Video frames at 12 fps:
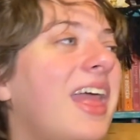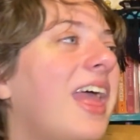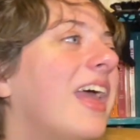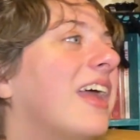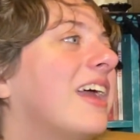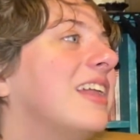
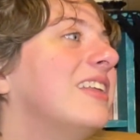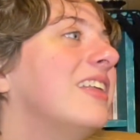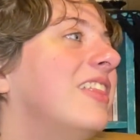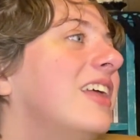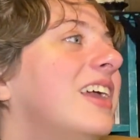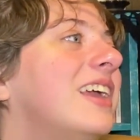and
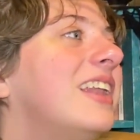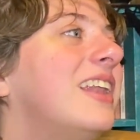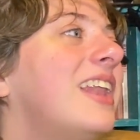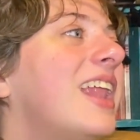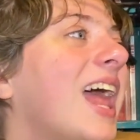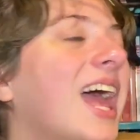
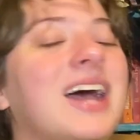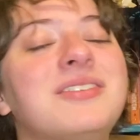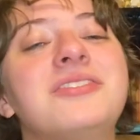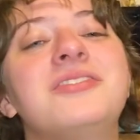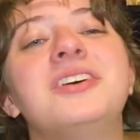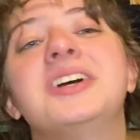then I have
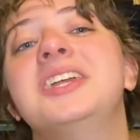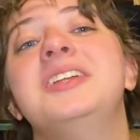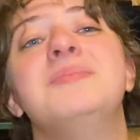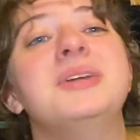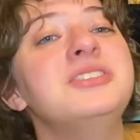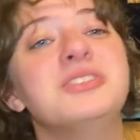a
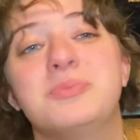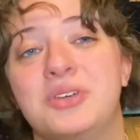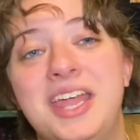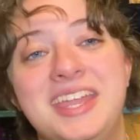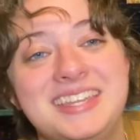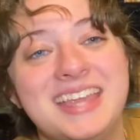fucking mental
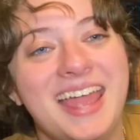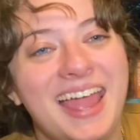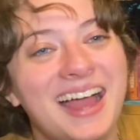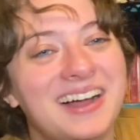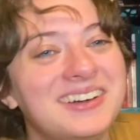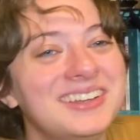
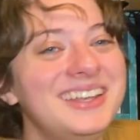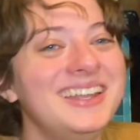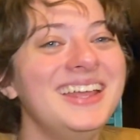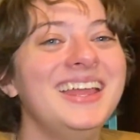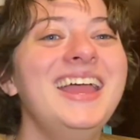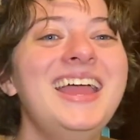breakdown.
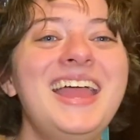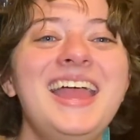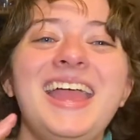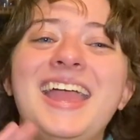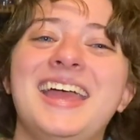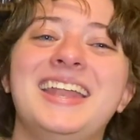
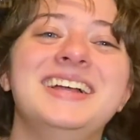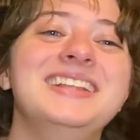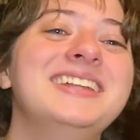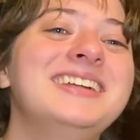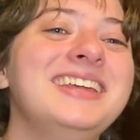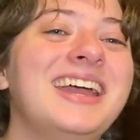And I
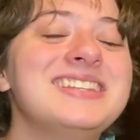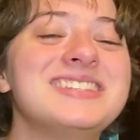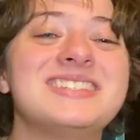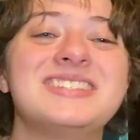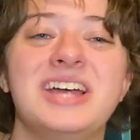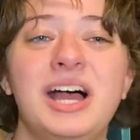literally had to
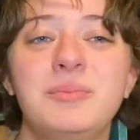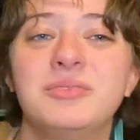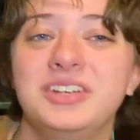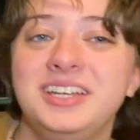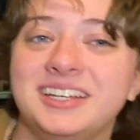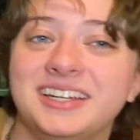stop
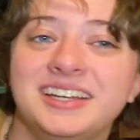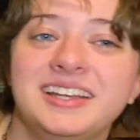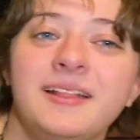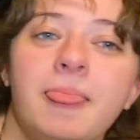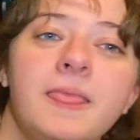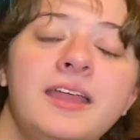
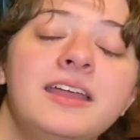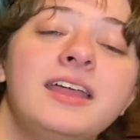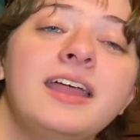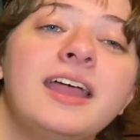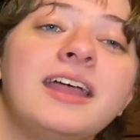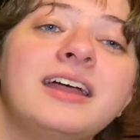reading.
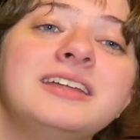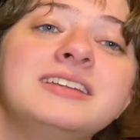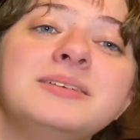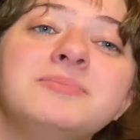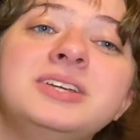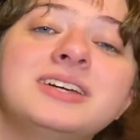
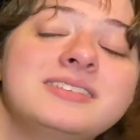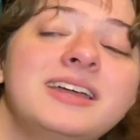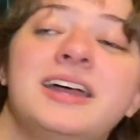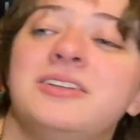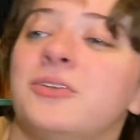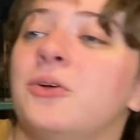And because I
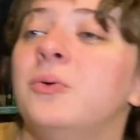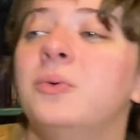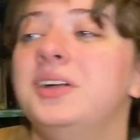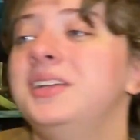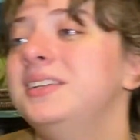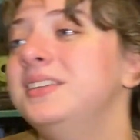had no
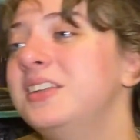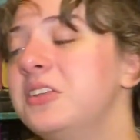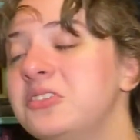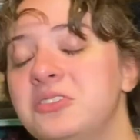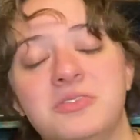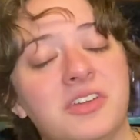one
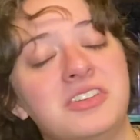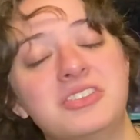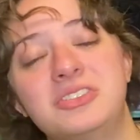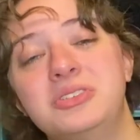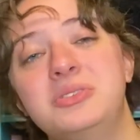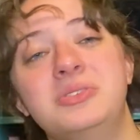to vent
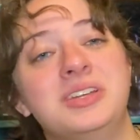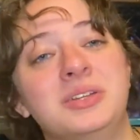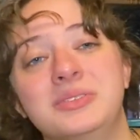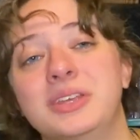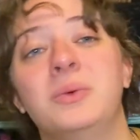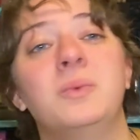to, and it
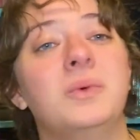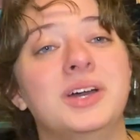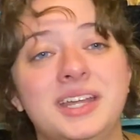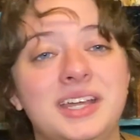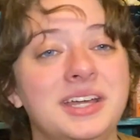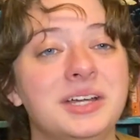was like
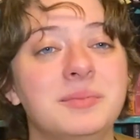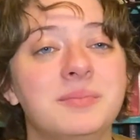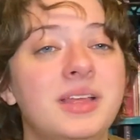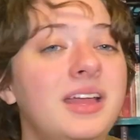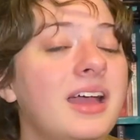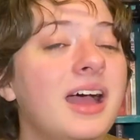1
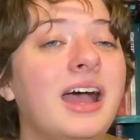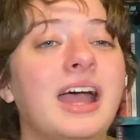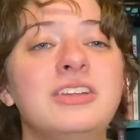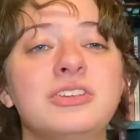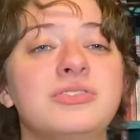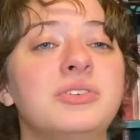a.m.,
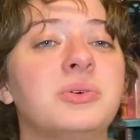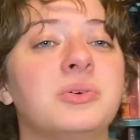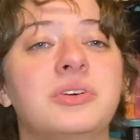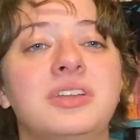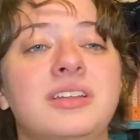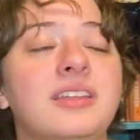I just
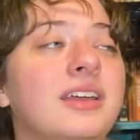recorded